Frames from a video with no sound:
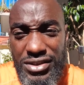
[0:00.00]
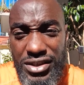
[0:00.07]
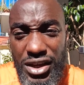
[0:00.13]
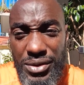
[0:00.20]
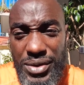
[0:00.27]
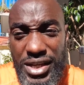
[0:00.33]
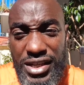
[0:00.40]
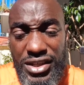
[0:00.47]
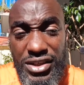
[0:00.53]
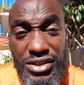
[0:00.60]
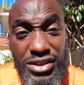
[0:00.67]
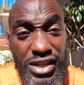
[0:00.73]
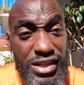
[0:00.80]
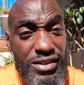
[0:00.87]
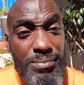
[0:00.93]
so he
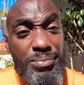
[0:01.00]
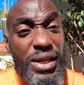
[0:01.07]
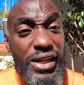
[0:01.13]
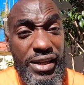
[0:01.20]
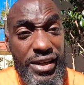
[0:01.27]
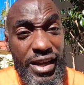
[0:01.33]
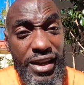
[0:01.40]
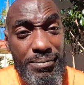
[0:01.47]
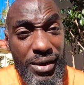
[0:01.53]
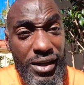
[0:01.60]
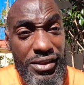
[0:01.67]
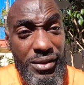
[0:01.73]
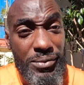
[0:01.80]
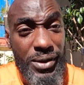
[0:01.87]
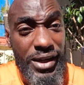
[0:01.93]
could. He's a billionaire,
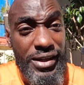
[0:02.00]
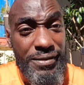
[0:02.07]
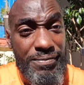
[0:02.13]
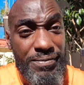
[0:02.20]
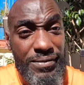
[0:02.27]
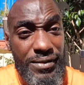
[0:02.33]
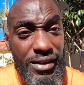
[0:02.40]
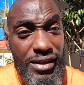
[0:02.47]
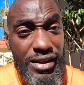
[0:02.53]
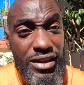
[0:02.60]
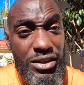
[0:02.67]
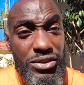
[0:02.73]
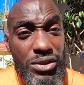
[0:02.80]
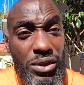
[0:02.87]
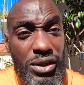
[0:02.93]
by the way. You
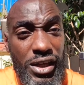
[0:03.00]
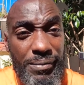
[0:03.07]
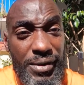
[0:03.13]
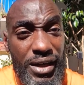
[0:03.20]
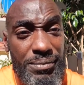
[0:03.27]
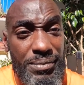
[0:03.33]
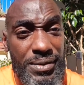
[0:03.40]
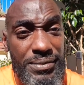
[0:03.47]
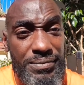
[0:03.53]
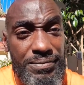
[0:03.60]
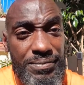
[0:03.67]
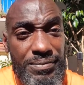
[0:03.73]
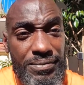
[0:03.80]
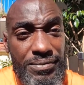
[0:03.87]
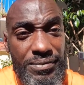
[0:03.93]
can look him up.
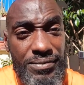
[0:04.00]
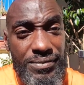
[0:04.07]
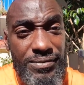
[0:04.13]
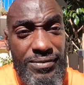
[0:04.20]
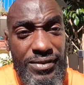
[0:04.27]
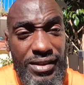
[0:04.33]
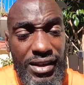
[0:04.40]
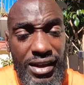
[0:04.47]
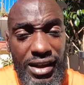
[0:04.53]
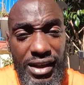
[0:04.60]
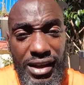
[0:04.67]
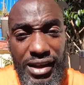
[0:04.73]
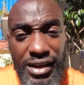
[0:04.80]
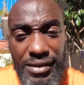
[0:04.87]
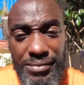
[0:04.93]

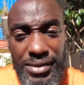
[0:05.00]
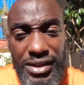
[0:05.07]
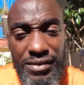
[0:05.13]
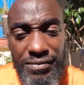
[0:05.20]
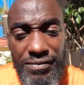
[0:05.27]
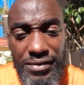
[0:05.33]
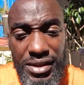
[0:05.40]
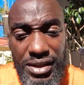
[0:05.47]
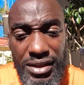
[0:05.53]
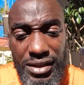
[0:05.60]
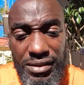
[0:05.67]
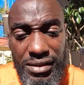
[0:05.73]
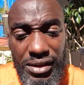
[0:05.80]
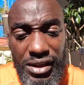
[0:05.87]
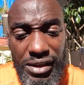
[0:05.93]
You
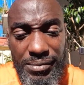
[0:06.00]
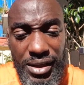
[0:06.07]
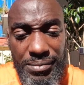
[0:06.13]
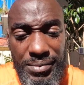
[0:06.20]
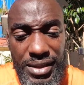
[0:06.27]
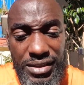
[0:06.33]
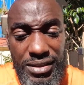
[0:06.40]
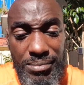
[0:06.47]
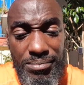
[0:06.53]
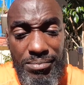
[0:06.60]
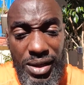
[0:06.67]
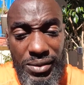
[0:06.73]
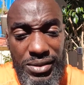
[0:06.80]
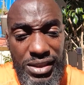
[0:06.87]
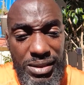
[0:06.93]
can look him up. He's a
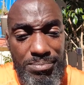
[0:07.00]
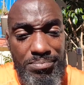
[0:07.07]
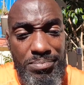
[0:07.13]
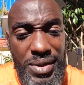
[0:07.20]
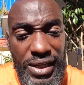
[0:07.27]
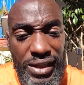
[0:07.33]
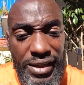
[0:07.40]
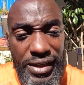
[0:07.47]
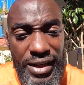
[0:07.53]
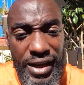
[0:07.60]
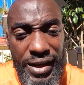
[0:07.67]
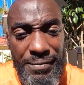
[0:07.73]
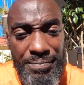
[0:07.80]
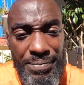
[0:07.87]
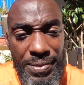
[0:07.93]

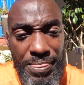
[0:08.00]
multi-billionaire